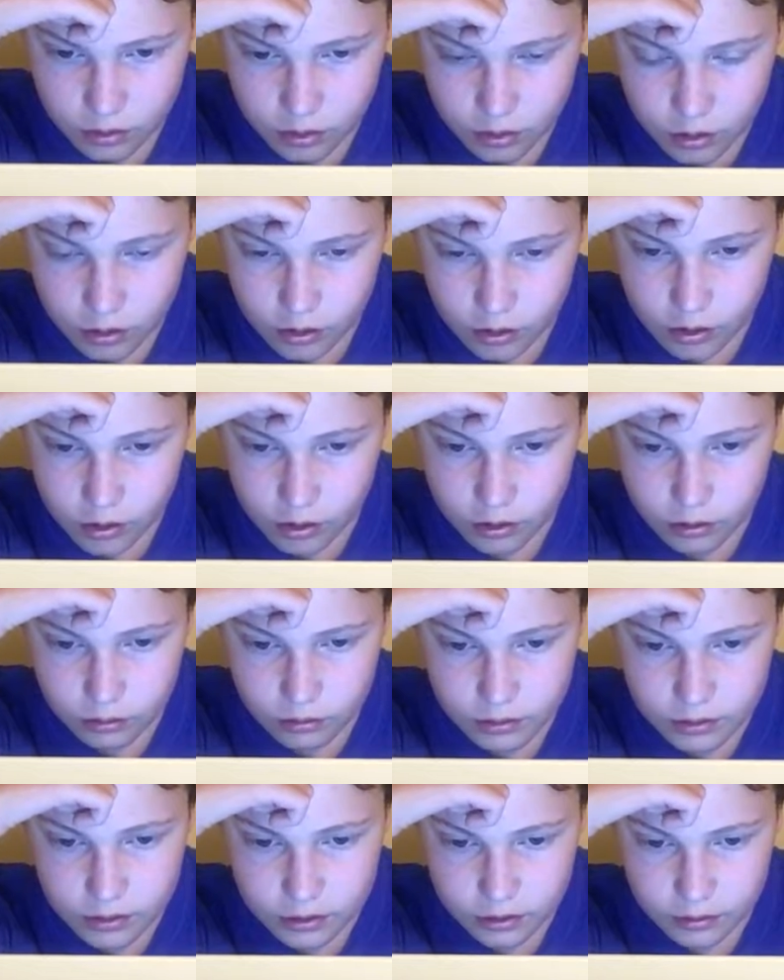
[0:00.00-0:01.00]
Oh,
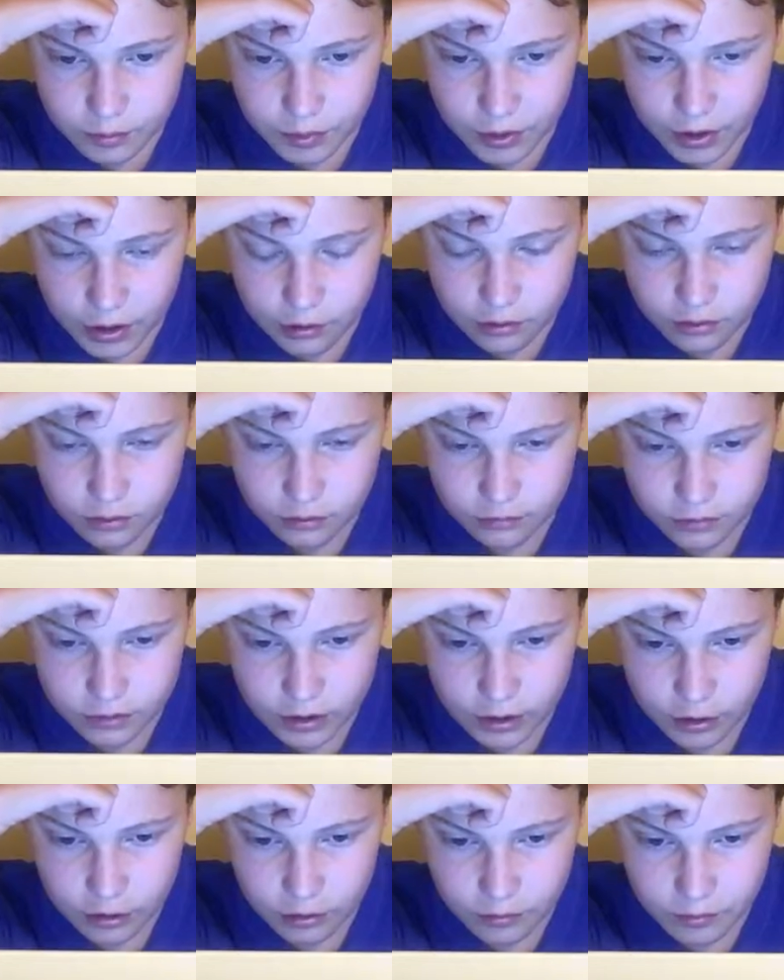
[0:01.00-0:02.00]
it's the Pirates of the
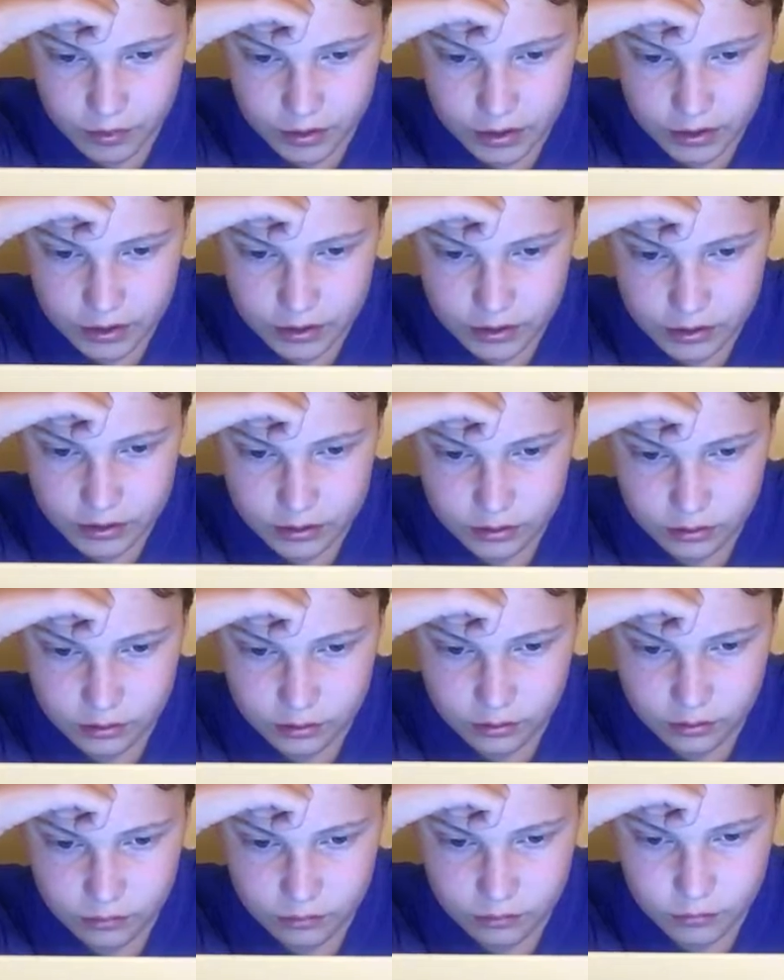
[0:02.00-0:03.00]
Caribbean
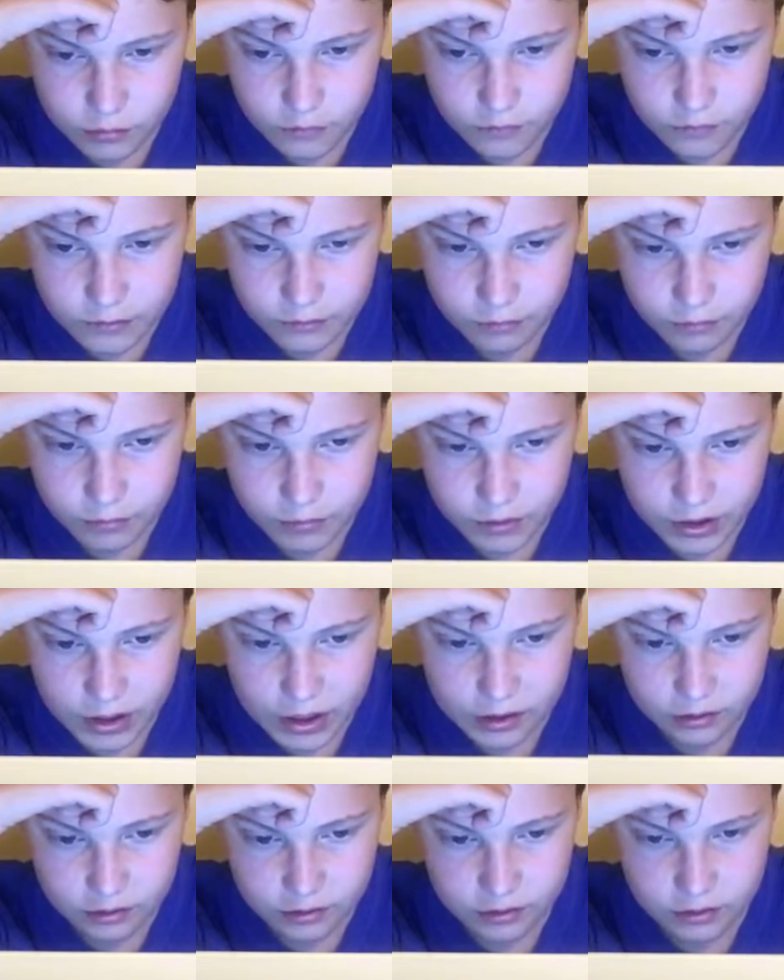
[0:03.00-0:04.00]
movie from
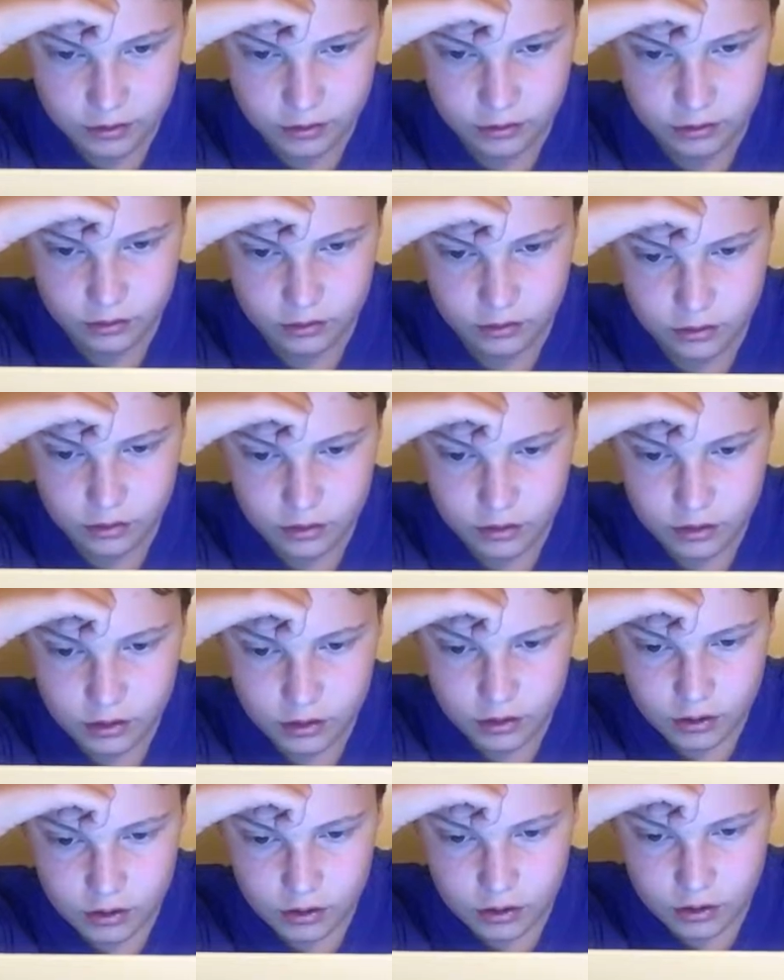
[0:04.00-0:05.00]
last year.
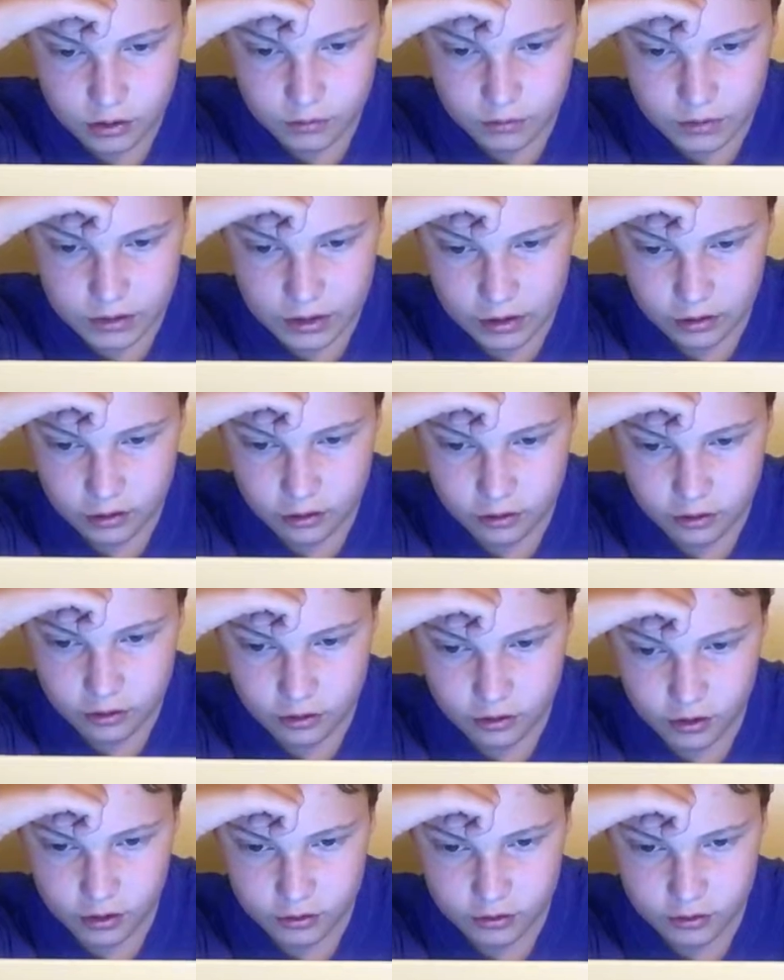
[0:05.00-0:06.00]
The one that
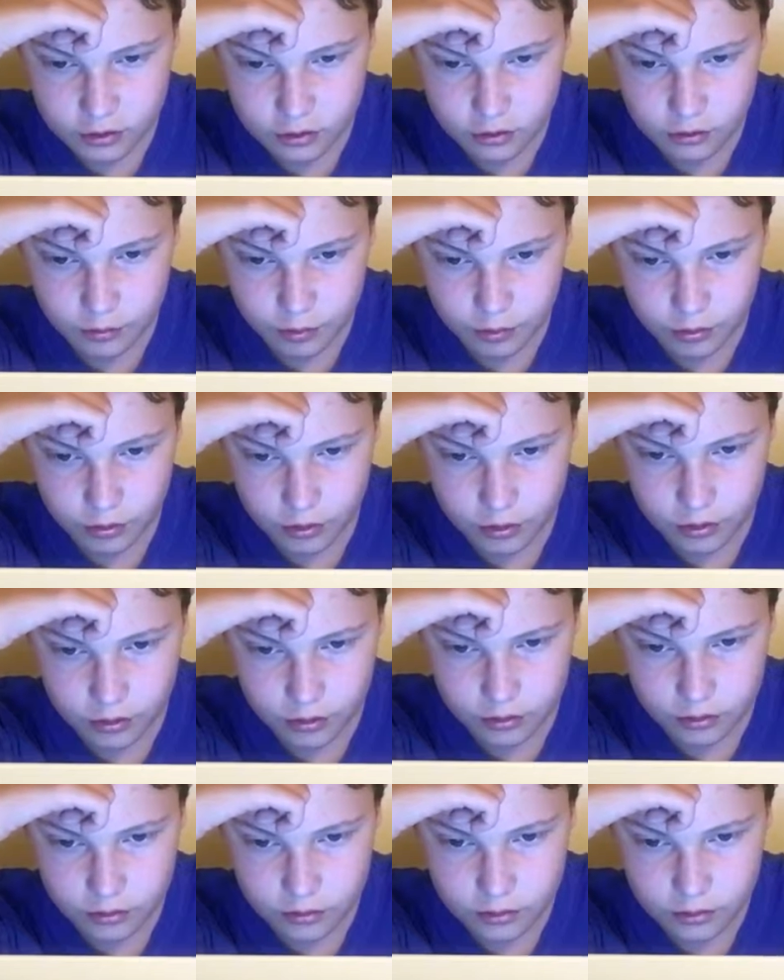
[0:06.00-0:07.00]
sucked super
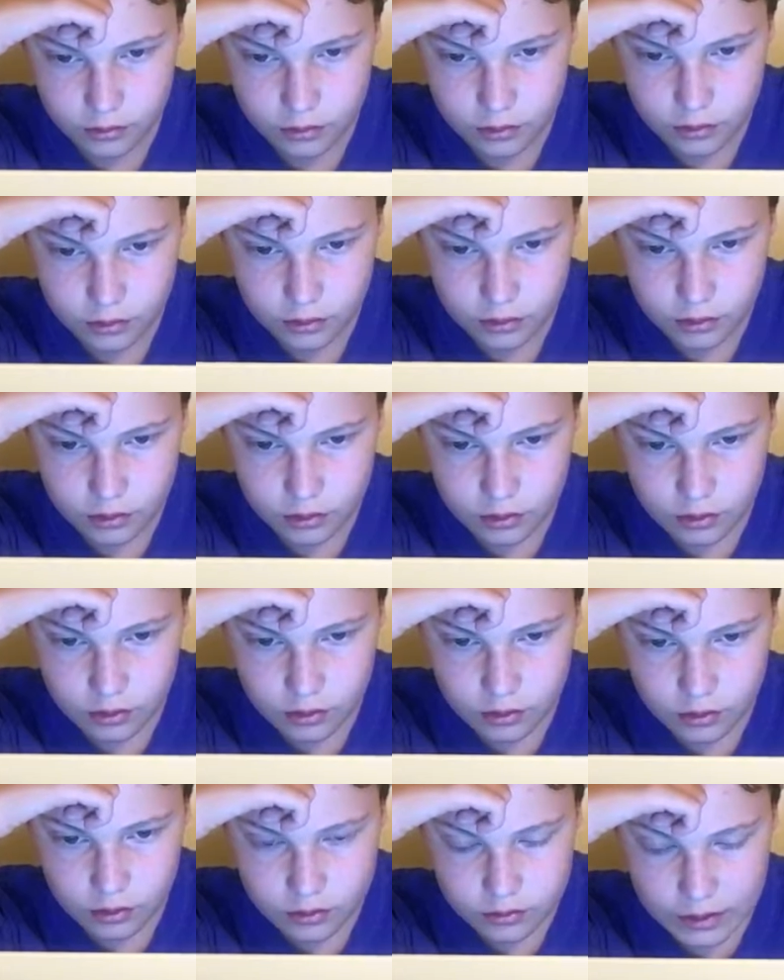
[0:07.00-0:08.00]
hard.
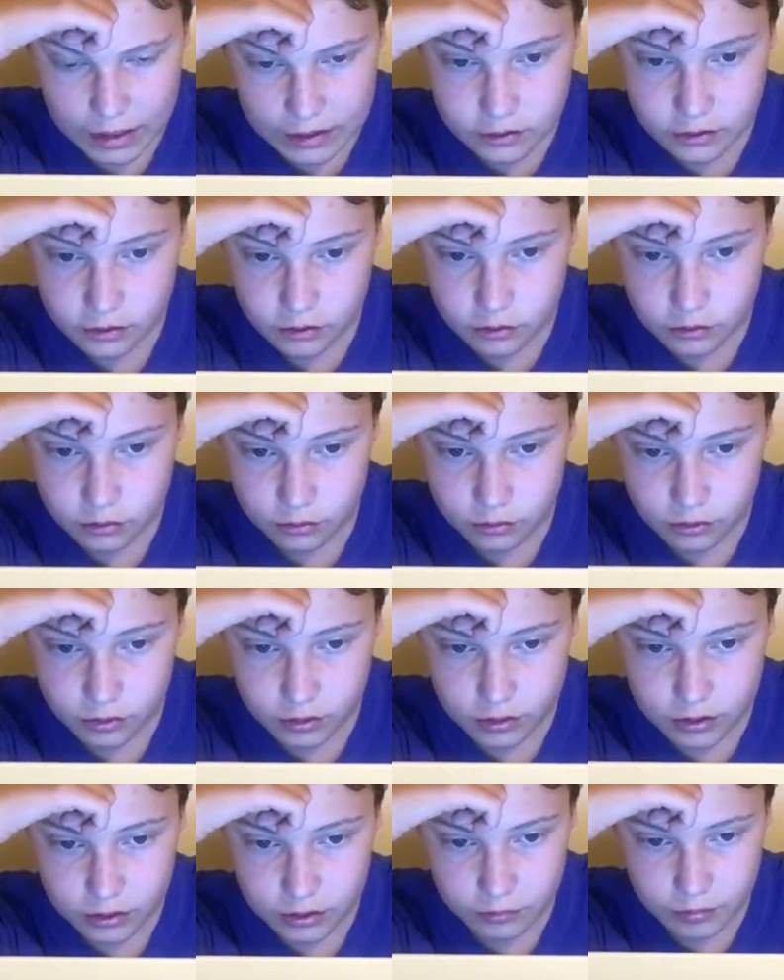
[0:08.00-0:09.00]
That's a cool
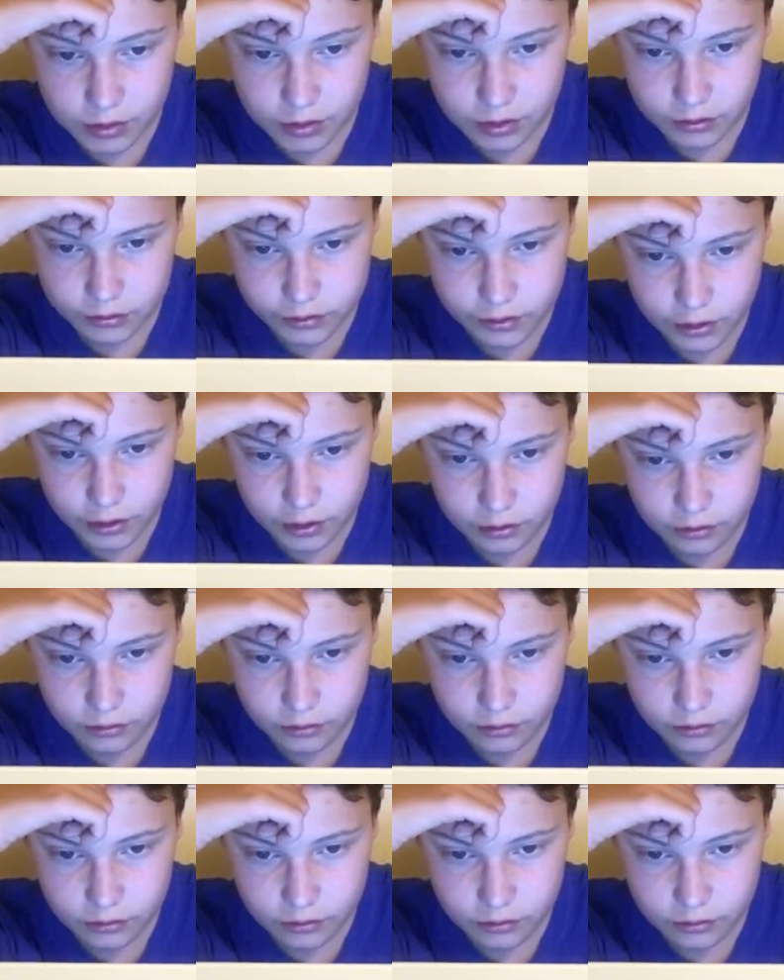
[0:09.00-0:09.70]
looking build though.